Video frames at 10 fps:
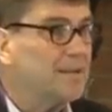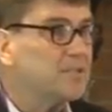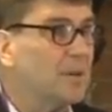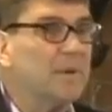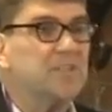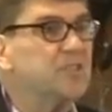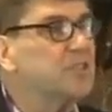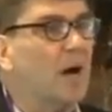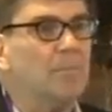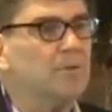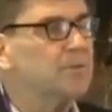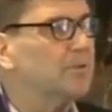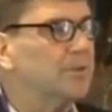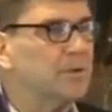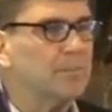Somebody stumbles
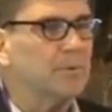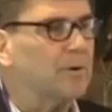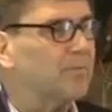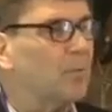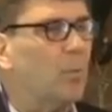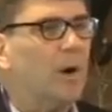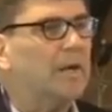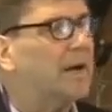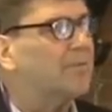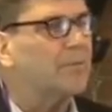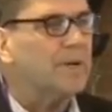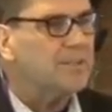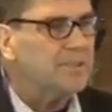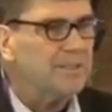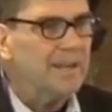onto your book for whatever
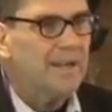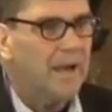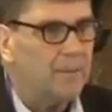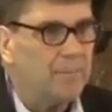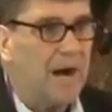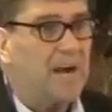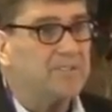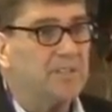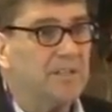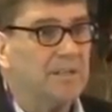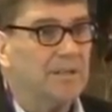reason and buys it,